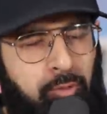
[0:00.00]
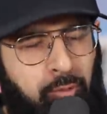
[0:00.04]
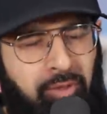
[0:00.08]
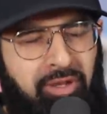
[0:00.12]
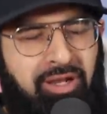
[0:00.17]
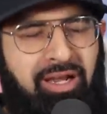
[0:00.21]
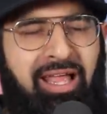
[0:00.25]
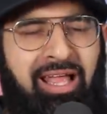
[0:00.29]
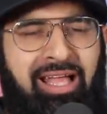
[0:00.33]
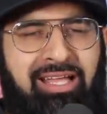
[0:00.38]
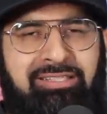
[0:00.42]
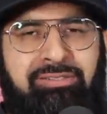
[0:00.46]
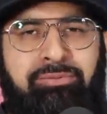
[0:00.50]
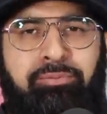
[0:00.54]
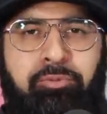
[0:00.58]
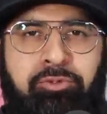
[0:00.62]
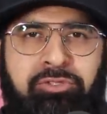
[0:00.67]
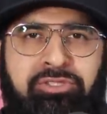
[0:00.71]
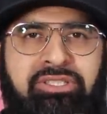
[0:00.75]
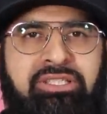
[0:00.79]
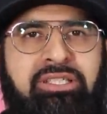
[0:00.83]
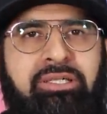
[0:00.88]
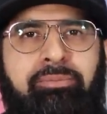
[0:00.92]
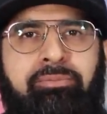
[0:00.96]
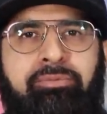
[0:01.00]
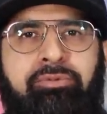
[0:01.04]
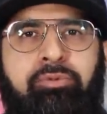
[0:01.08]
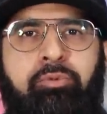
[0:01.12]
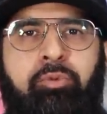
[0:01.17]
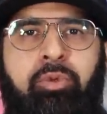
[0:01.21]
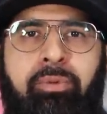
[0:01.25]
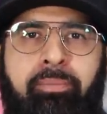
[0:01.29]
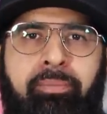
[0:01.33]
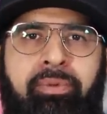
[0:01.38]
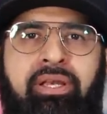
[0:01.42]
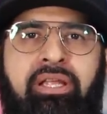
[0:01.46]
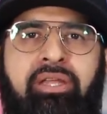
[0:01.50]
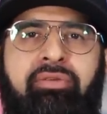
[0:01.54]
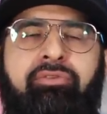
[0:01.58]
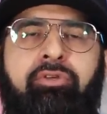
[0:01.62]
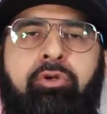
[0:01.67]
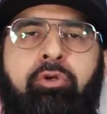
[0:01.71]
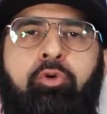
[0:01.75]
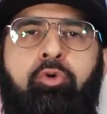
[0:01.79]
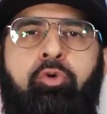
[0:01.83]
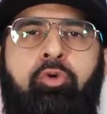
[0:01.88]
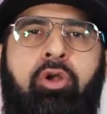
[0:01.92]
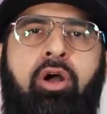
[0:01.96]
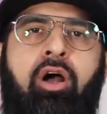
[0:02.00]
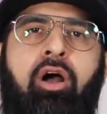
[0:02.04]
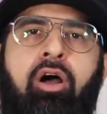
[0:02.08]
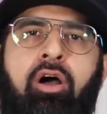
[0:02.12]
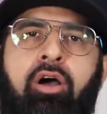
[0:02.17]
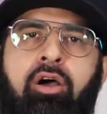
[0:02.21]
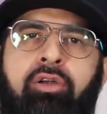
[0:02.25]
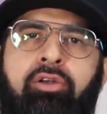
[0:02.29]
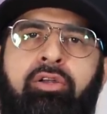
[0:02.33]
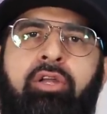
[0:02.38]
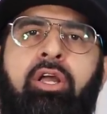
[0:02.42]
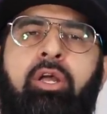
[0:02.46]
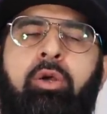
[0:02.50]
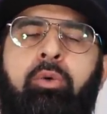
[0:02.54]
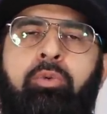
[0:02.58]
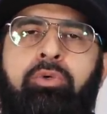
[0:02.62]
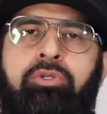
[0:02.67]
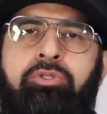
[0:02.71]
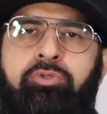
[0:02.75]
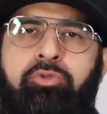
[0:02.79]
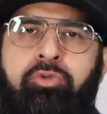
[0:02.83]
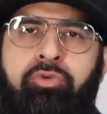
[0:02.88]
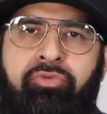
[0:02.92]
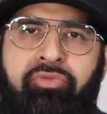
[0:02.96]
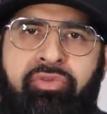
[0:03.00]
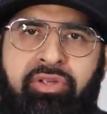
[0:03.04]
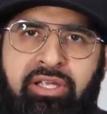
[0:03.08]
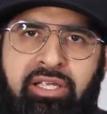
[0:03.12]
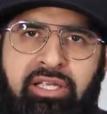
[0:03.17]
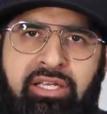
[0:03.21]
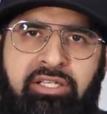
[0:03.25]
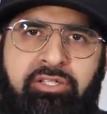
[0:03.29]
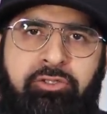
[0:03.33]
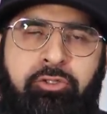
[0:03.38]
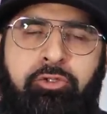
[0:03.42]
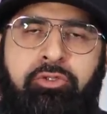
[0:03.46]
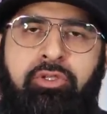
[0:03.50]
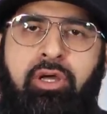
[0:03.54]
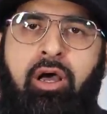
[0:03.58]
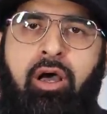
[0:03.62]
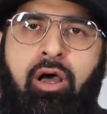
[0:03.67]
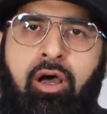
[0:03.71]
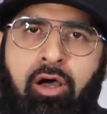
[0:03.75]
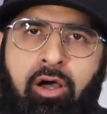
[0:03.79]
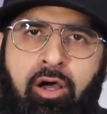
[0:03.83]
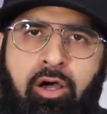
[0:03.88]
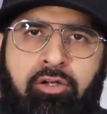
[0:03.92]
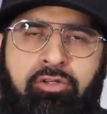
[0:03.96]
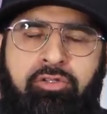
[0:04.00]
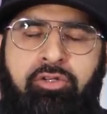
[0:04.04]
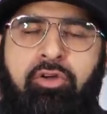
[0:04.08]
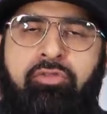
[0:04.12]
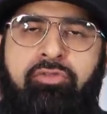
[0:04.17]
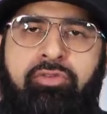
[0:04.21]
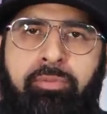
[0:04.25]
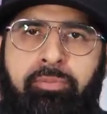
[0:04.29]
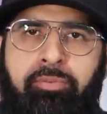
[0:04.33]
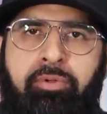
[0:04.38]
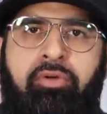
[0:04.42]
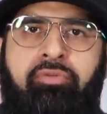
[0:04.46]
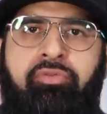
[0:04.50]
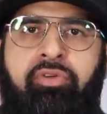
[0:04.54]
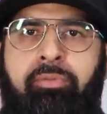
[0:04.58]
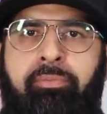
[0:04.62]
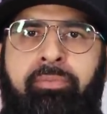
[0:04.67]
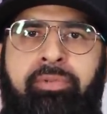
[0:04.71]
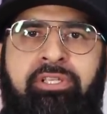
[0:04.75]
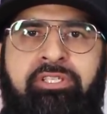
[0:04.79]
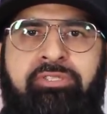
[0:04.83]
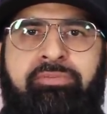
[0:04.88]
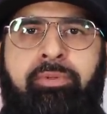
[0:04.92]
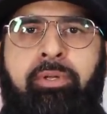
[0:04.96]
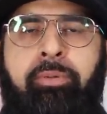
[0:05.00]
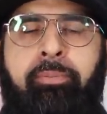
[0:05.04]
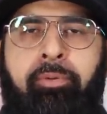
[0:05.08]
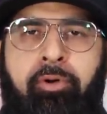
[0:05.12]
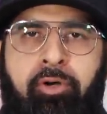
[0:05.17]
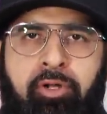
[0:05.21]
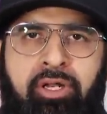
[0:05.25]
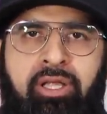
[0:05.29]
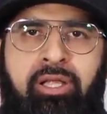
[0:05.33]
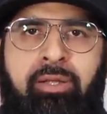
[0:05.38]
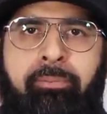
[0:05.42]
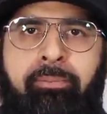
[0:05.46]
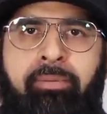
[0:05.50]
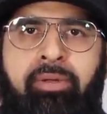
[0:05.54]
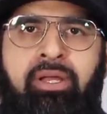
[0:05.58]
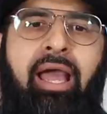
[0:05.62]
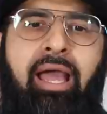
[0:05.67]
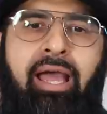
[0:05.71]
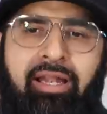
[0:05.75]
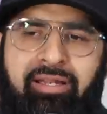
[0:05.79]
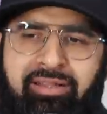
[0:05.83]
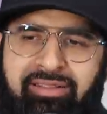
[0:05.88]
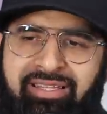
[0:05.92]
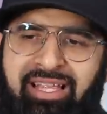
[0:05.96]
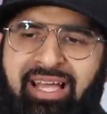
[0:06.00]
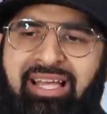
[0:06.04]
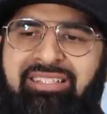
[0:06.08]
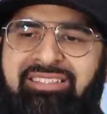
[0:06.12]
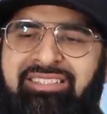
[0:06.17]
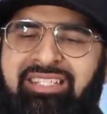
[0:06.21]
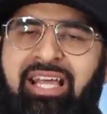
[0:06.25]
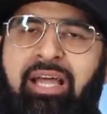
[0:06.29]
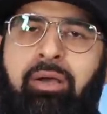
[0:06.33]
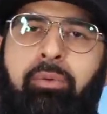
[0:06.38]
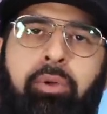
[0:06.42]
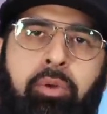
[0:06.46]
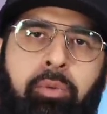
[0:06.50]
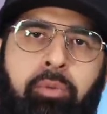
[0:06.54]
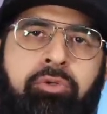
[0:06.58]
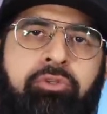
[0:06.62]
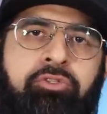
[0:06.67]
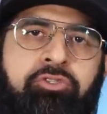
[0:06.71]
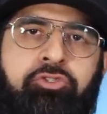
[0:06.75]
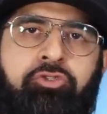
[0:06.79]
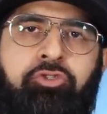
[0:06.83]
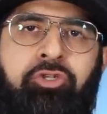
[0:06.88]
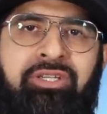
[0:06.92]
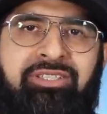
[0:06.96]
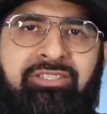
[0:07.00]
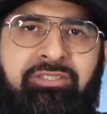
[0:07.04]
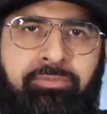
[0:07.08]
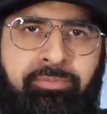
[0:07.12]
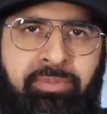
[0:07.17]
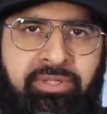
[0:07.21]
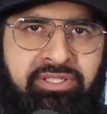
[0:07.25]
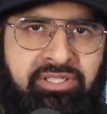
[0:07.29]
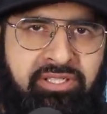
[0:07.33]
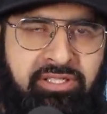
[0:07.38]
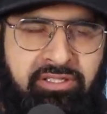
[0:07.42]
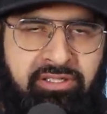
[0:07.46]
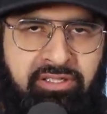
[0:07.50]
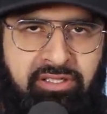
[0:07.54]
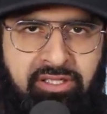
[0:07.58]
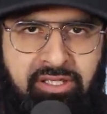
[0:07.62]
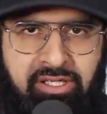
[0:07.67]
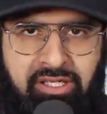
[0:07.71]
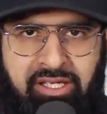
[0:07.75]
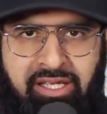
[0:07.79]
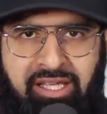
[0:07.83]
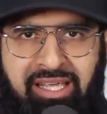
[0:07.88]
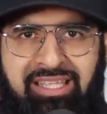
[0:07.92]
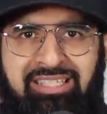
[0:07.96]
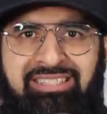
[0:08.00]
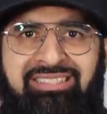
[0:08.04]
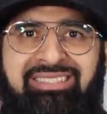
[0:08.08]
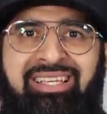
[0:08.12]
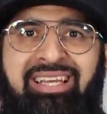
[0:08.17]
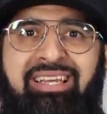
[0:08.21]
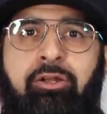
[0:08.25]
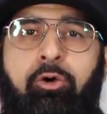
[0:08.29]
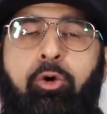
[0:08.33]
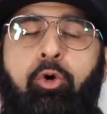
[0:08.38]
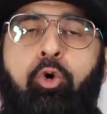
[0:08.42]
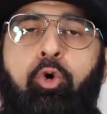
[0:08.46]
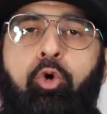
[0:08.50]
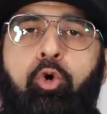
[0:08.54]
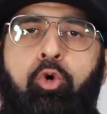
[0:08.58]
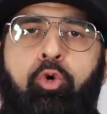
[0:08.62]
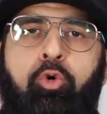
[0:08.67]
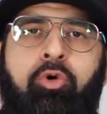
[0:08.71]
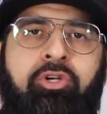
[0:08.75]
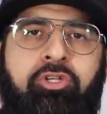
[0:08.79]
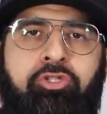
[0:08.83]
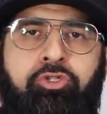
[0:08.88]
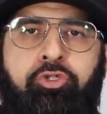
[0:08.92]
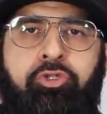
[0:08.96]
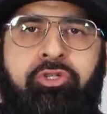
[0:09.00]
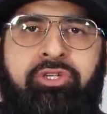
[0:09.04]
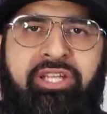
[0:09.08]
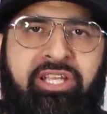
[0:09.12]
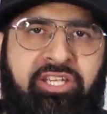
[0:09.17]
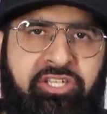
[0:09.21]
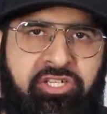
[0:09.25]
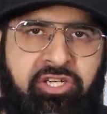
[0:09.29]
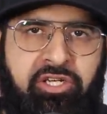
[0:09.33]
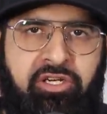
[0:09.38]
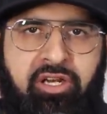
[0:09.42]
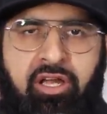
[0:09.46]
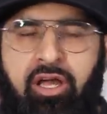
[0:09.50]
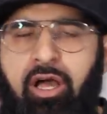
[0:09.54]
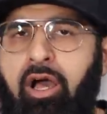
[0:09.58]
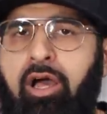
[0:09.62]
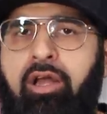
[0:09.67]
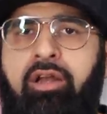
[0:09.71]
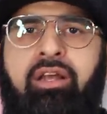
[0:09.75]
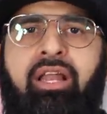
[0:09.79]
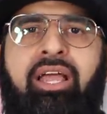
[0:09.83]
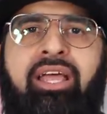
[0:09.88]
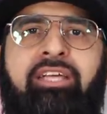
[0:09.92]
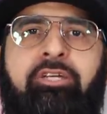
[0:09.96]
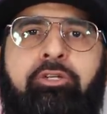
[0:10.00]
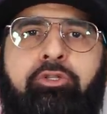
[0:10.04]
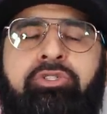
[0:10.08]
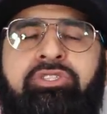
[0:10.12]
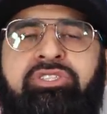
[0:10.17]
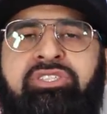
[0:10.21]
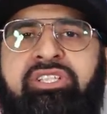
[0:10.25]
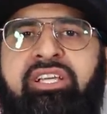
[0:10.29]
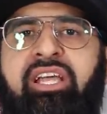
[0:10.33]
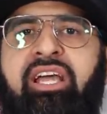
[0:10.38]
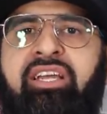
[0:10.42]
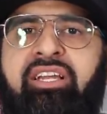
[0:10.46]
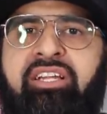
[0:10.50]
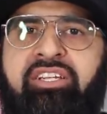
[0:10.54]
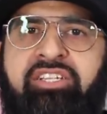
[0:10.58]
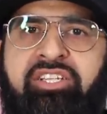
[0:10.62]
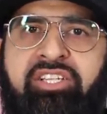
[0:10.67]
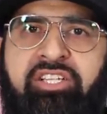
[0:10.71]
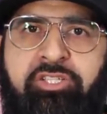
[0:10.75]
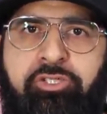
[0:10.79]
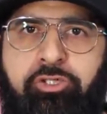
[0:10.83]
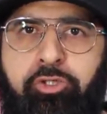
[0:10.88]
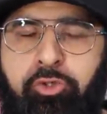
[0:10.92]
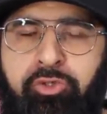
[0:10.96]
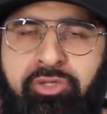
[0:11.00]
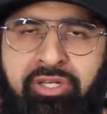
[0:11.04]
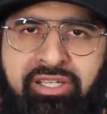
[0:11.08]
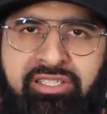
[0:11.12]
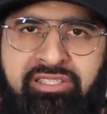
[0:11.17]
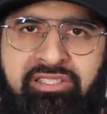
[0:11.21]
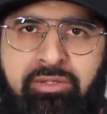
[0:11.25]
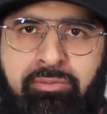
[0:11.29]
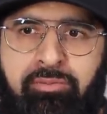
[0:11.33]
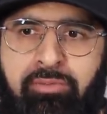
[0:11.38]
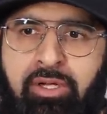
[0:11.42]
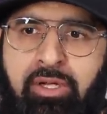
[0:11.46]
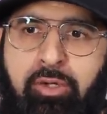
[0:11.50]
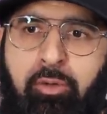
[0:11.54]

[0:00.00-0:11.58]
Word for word: Well, as Muslims, we believe the Quran was revealed to the heart of the Prophet, peace be upon him, and that's how it was transmitted. It's an oral tradition, unlike Christianity and Judaism,